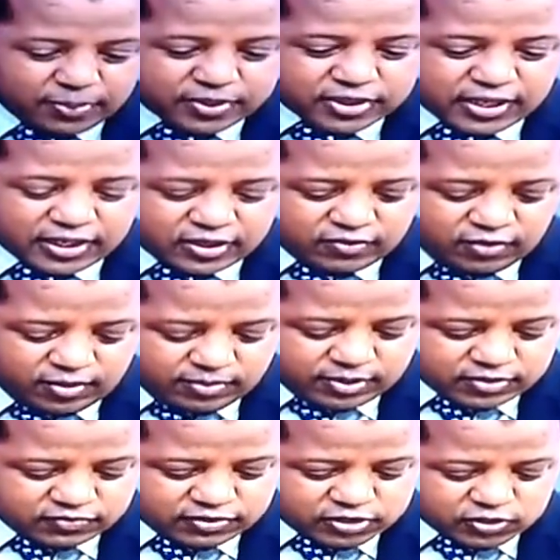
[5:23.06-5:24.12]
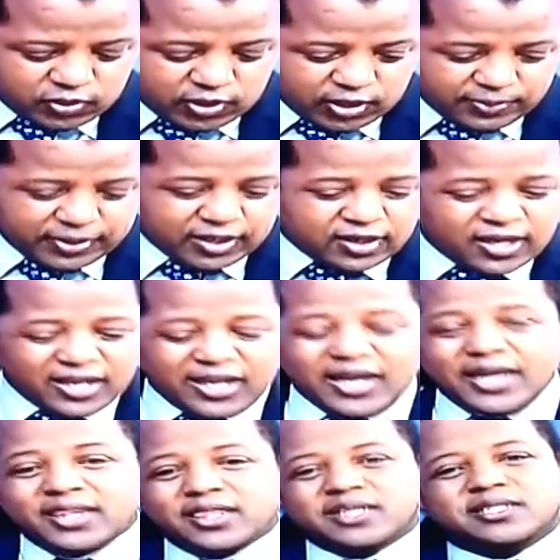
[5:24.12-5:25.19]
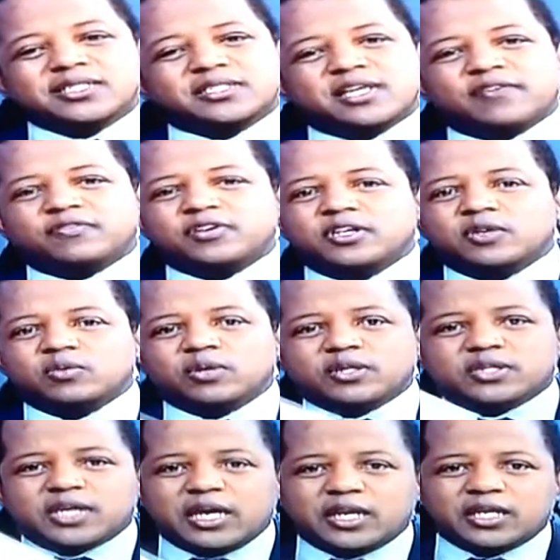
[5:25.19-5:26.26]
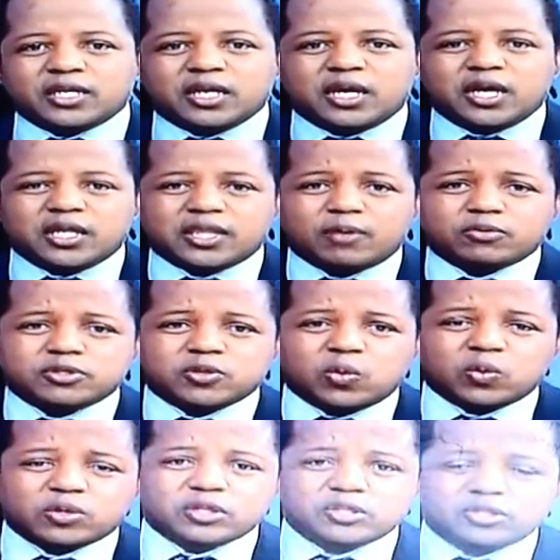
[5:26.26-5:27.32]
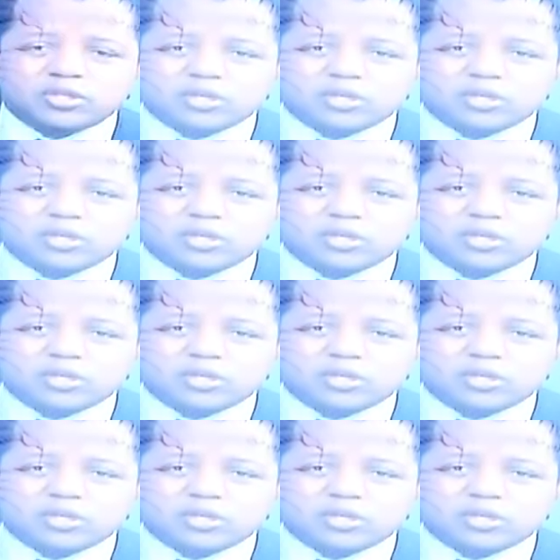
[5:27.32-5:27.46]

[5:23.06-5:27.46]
thank you very much for joining me this is definitely worth getting. Uh, that was author Judy